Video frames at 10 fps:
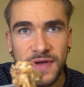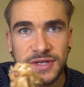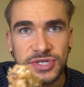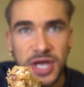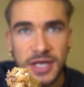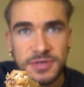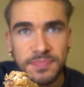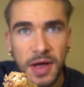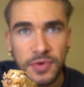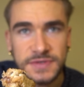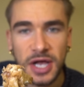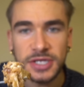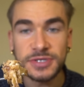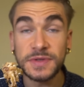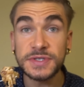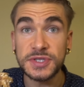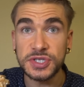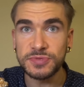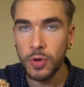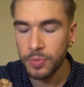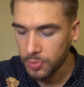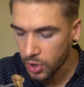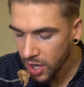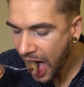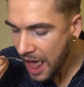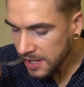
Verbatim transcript: Veggie's awesome, power is awesome. This is the smoked kabor.